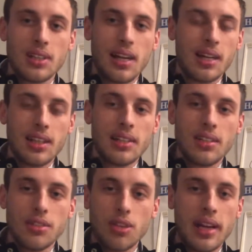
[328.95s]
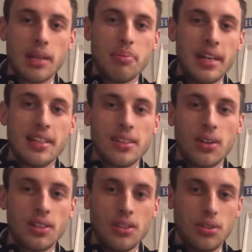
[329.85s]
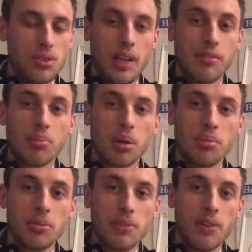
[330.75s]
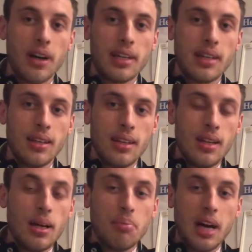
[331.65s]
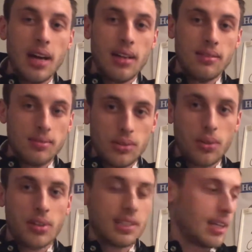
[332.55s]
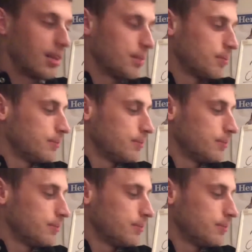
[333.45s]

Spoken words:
Like, unless you're trading penny stocks, you shouldn't have a problem with finding a buyer or a seller.